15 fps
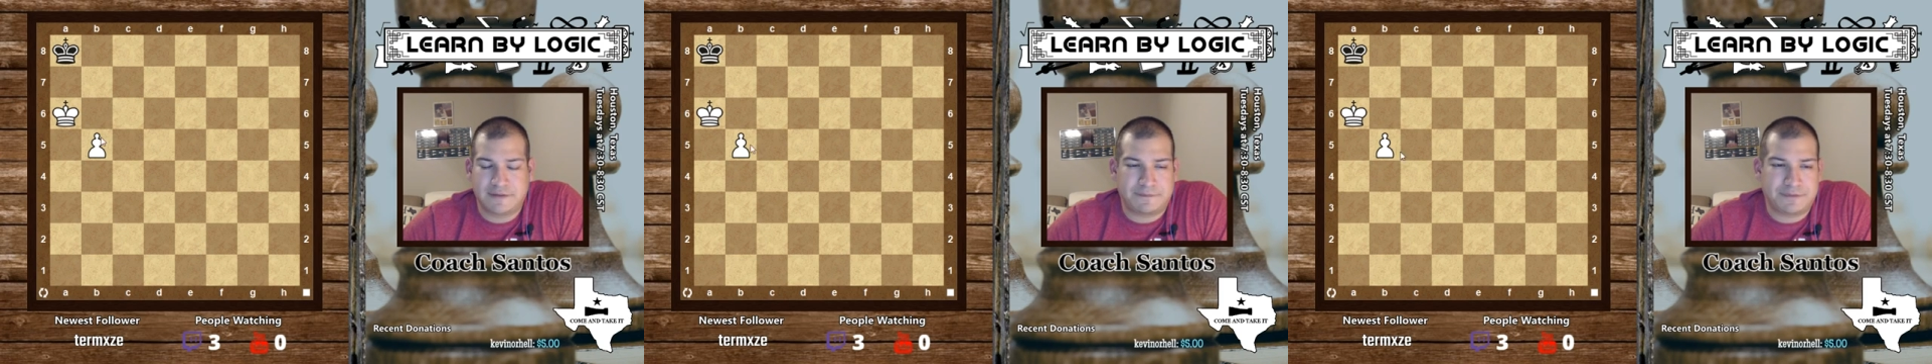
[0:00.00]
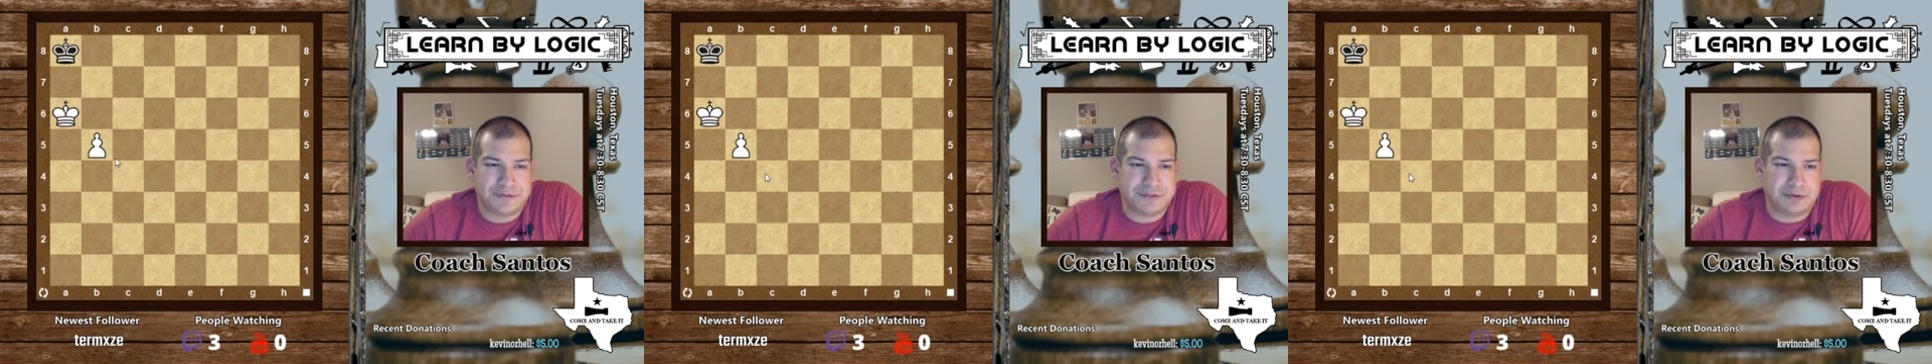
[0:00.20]

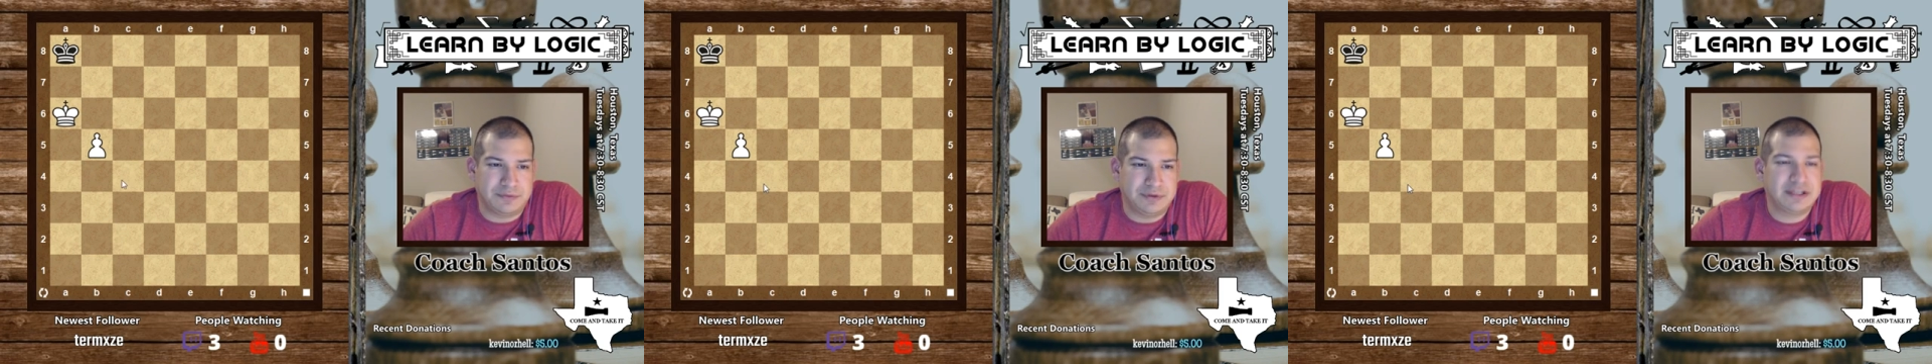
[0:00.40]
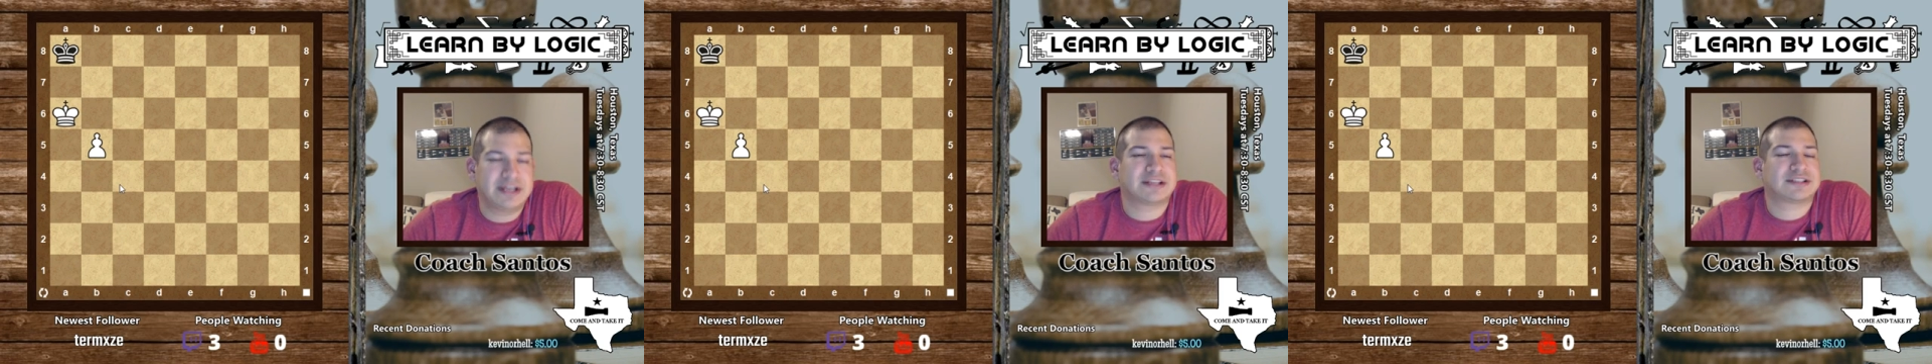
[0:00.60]
And then
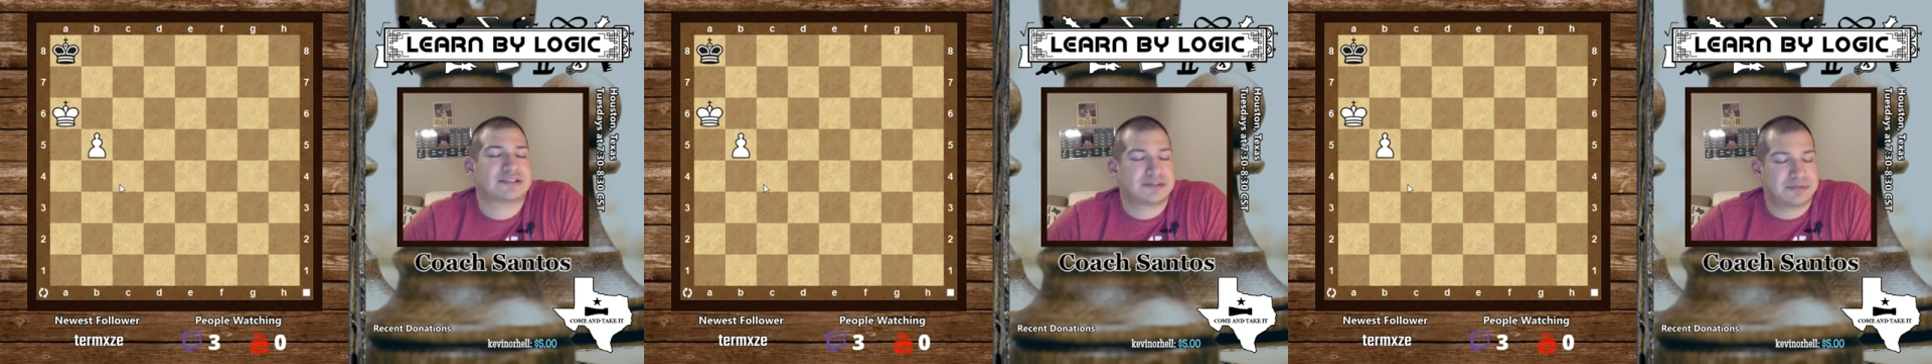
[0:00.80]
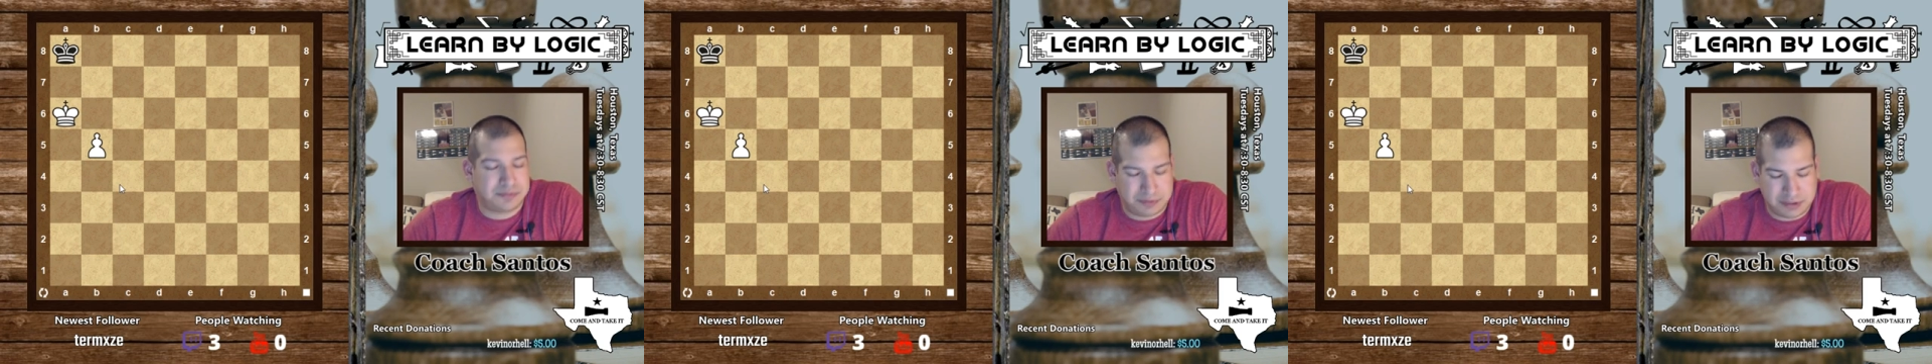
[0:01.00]

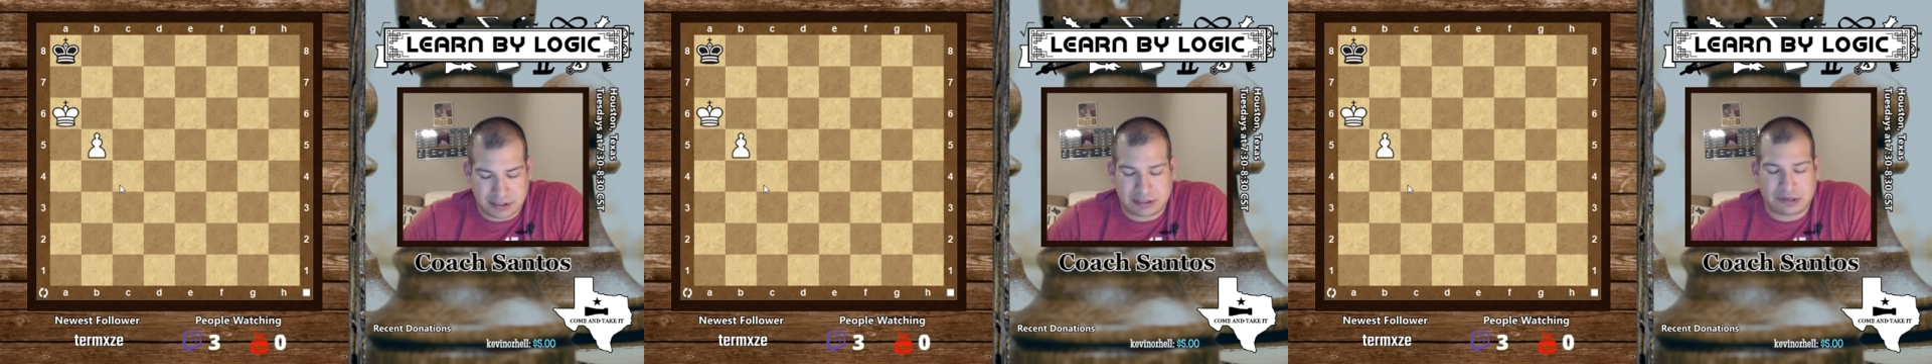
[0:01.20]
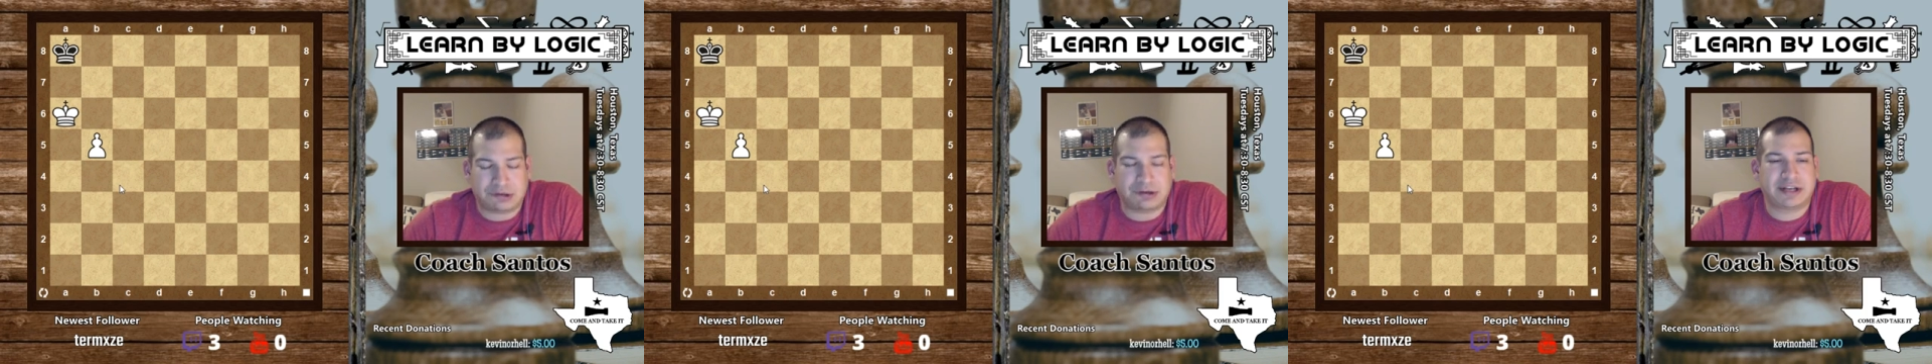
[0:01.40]
we
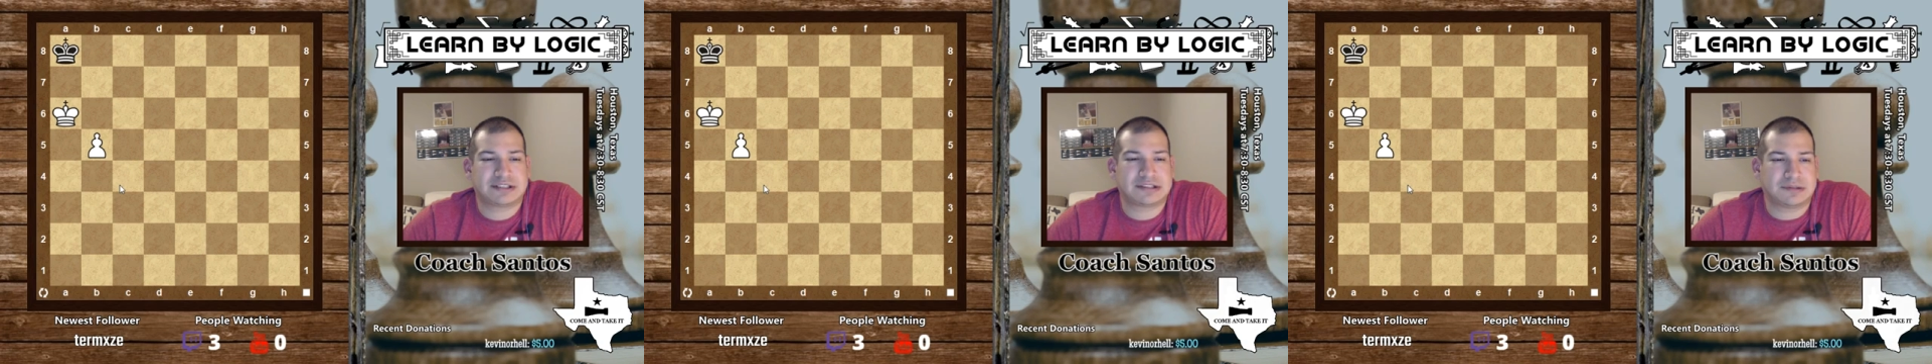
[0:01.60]
can create